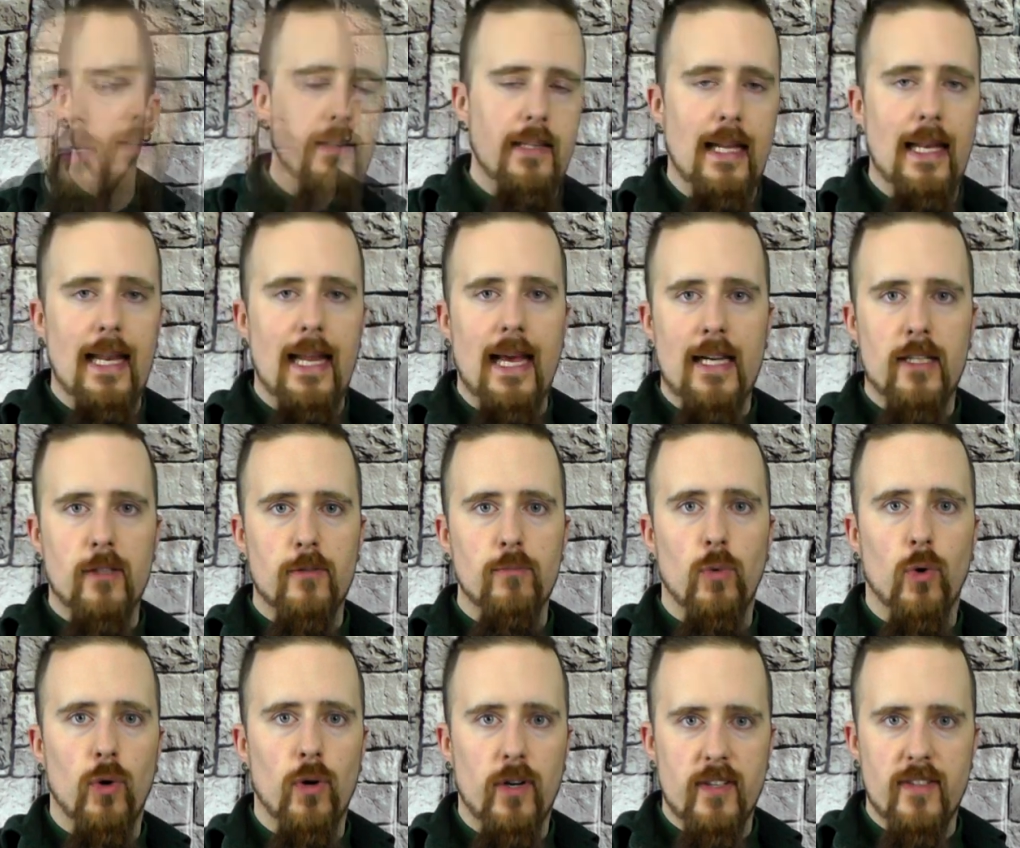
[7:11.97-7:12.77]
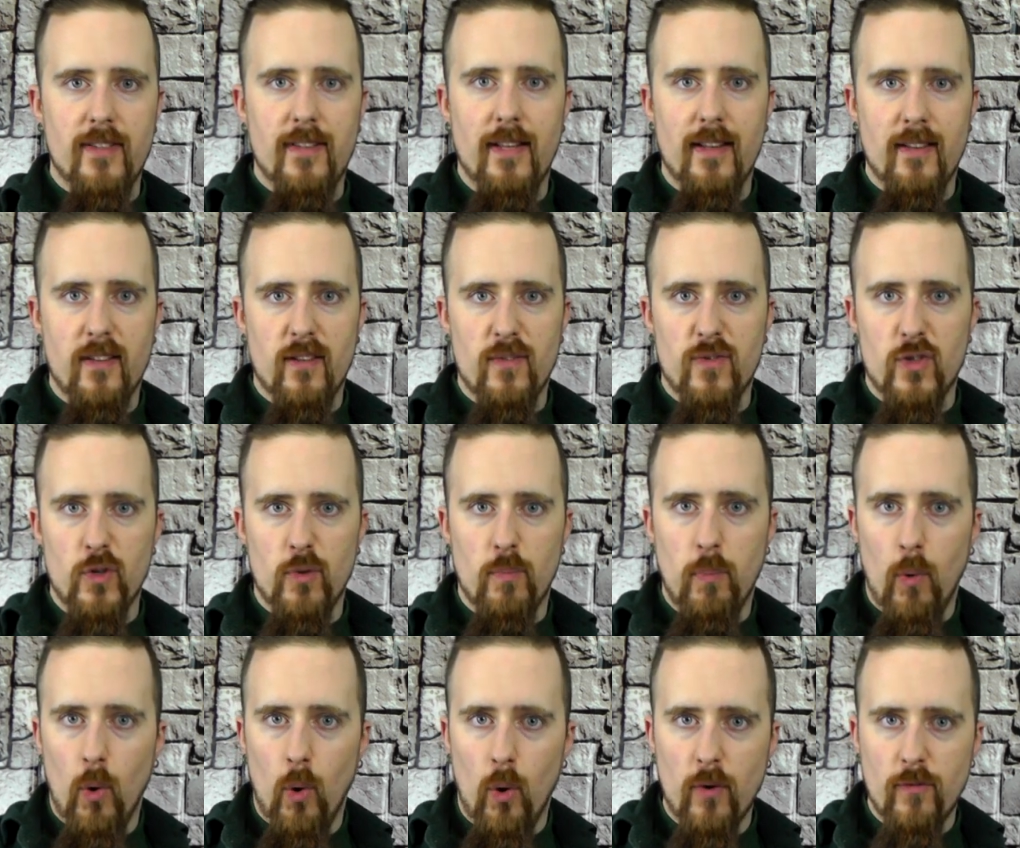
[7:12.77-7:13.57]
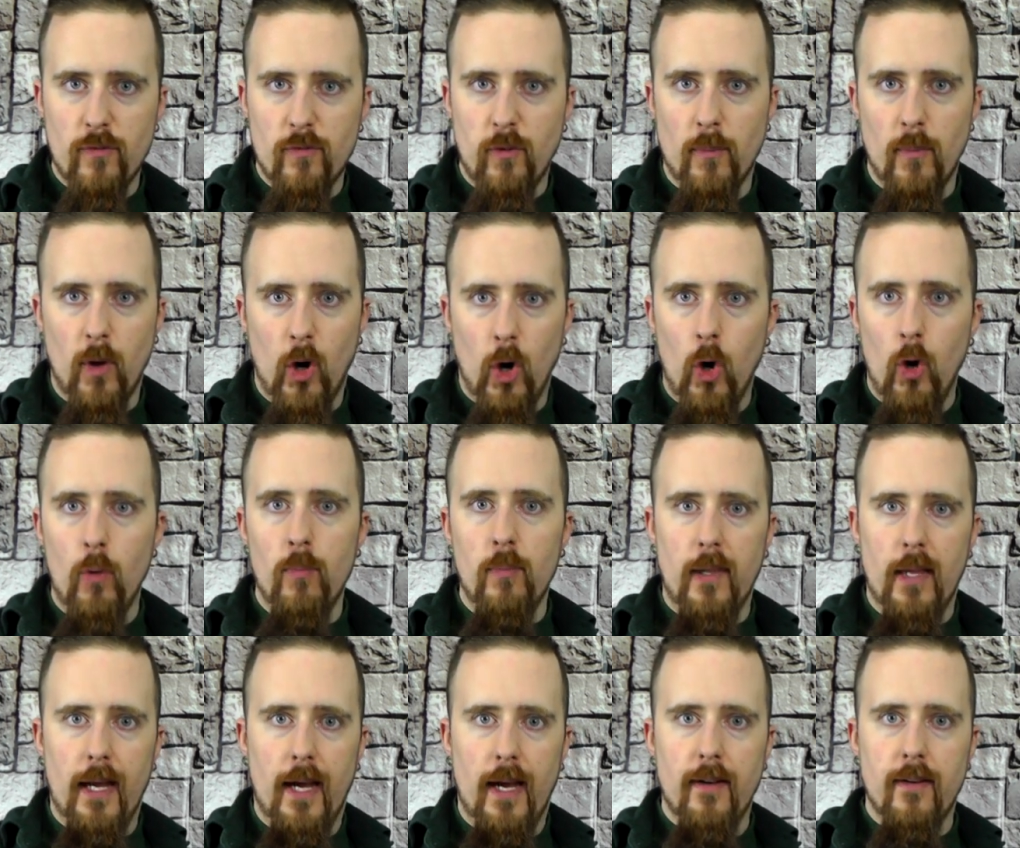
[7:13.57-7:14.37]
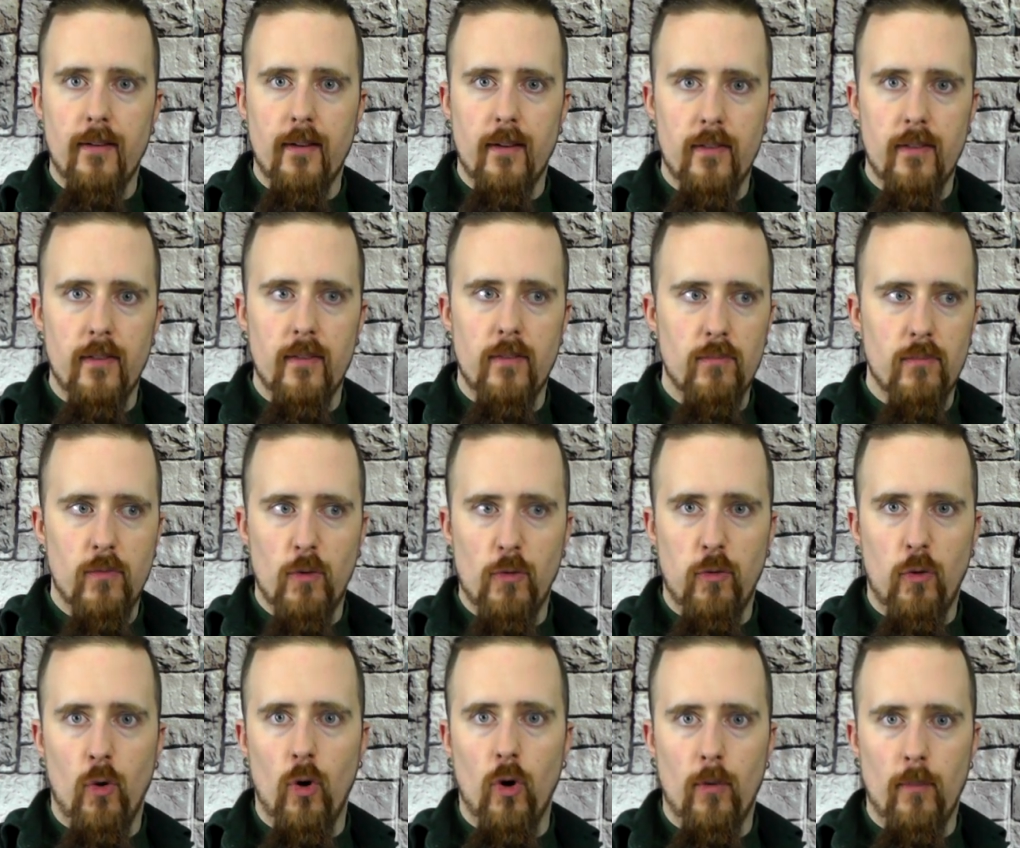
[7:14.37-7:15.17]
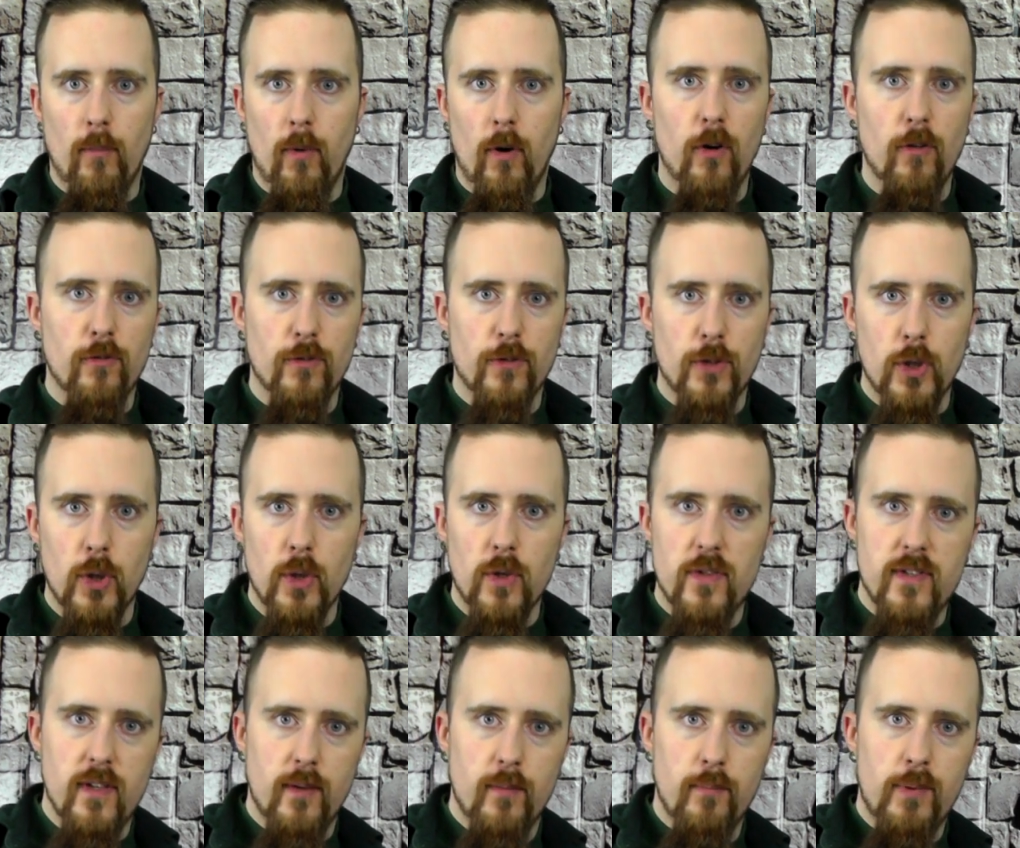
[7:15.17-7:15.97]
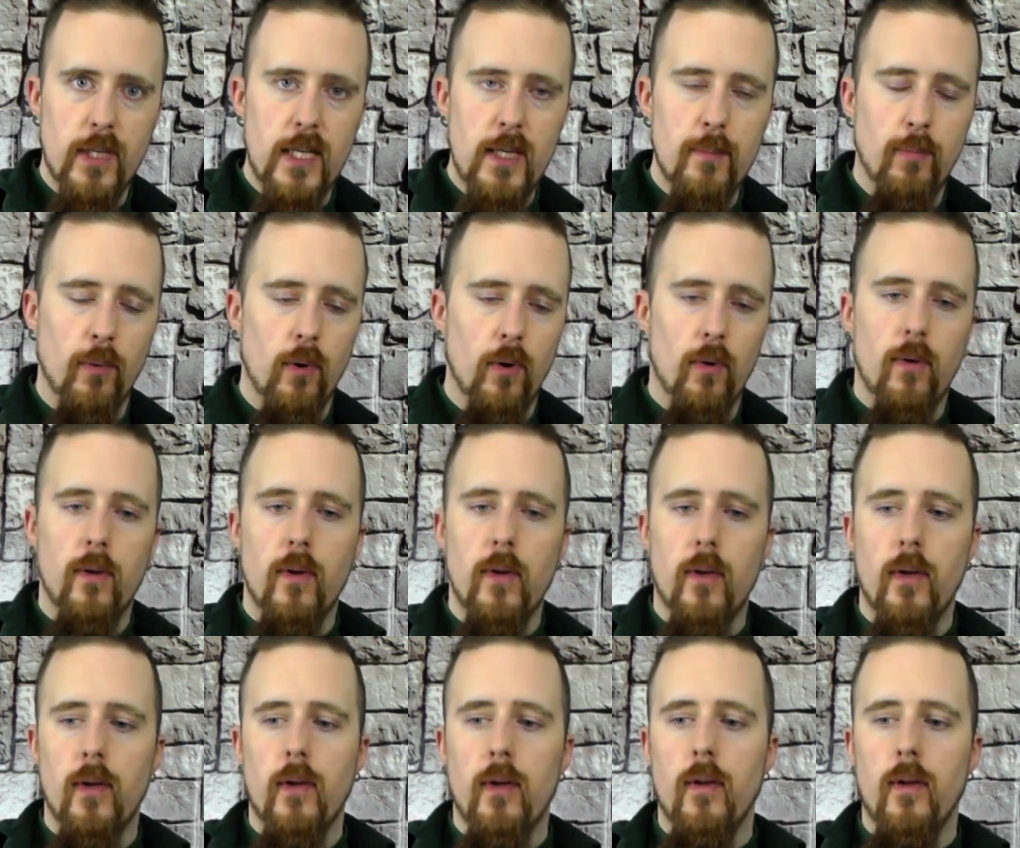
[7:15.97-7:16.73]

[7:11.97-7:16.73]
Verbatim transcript: And they lacked more extensive support from the homeland in the form of goods and people.